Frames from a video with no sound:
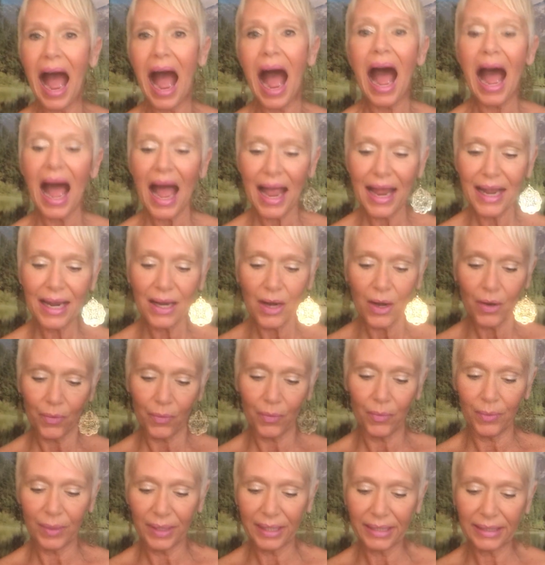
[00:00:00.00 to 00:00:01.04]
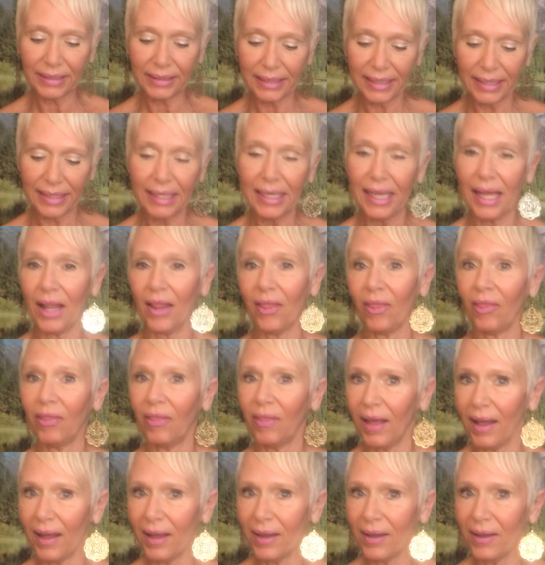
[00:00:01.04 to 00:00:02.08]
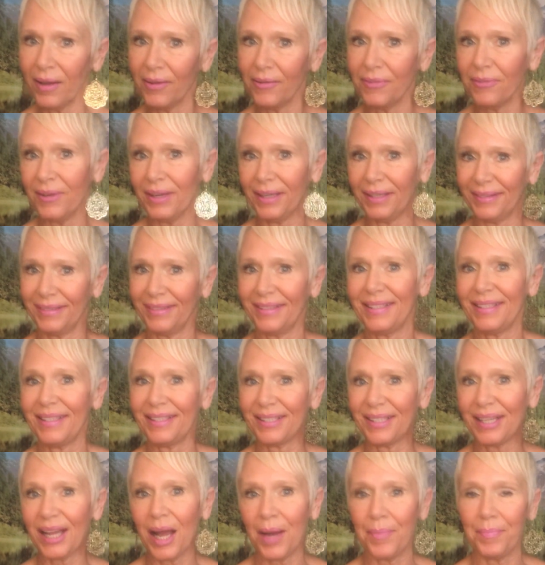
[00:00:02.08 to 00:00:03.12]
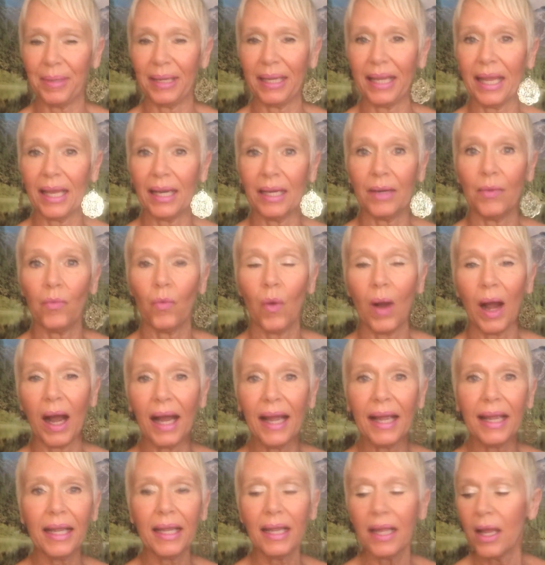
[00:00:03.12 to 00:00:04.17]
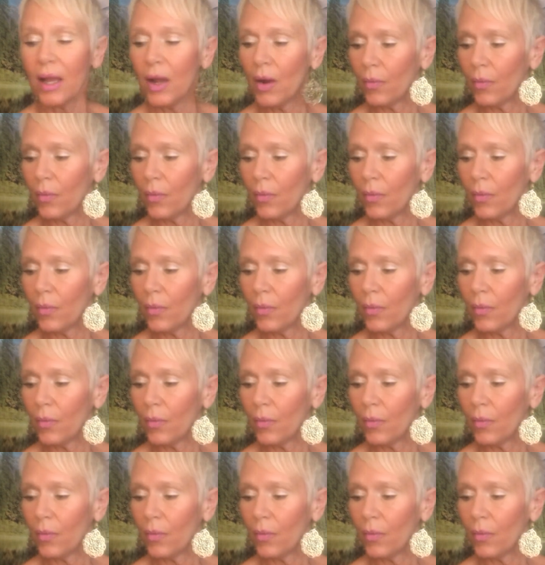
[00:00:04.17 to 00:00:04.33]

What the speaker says: I really love this topic. And why?